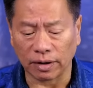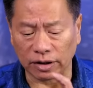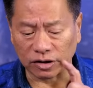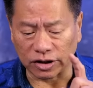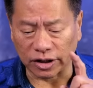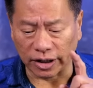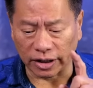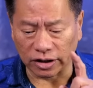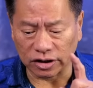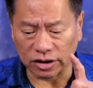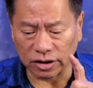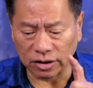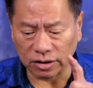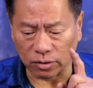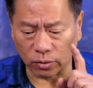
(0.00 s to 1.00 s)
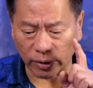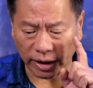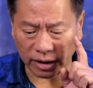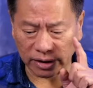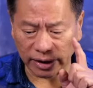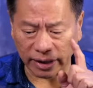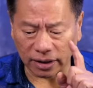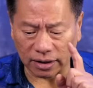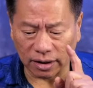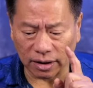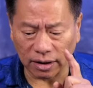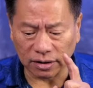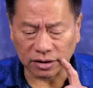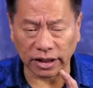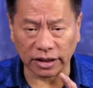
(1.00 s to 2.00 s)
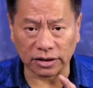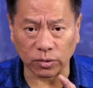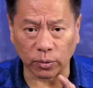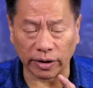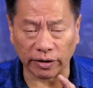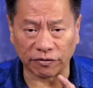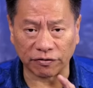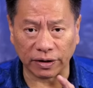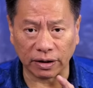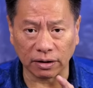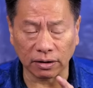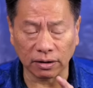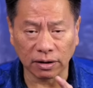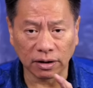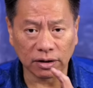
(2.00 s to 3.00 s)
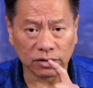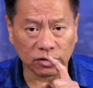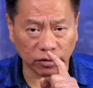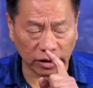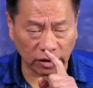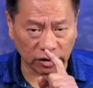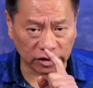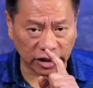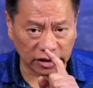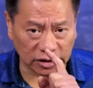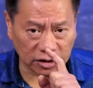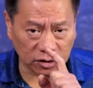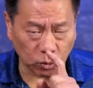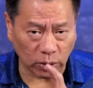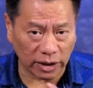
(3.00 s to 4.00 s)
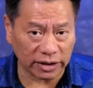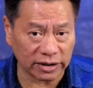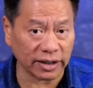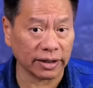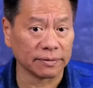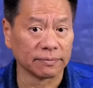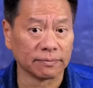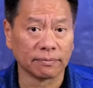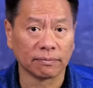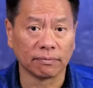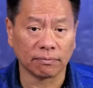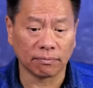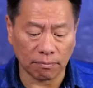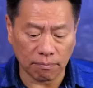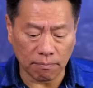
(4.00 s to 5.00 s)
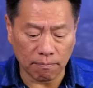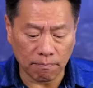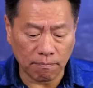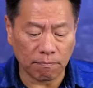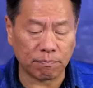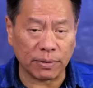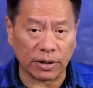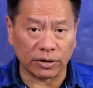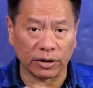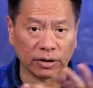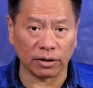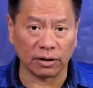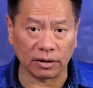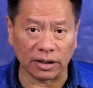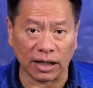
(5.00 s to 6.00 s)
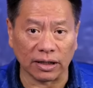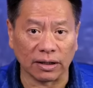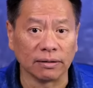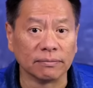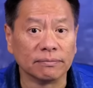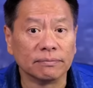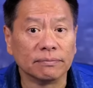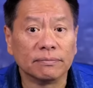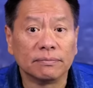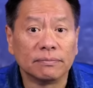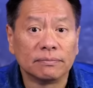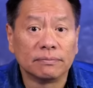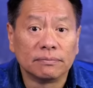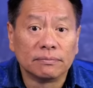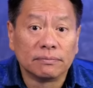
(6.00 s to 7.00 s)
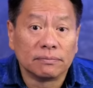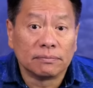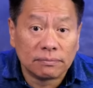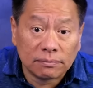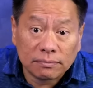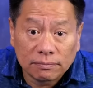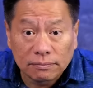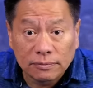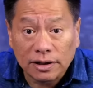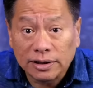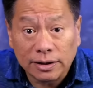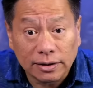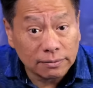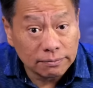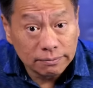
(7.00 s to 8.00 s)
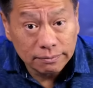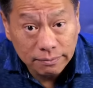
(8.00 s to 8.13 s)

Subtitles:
and change the way I think, change the way I feel, so it changes what I say. Period. Done. That's it.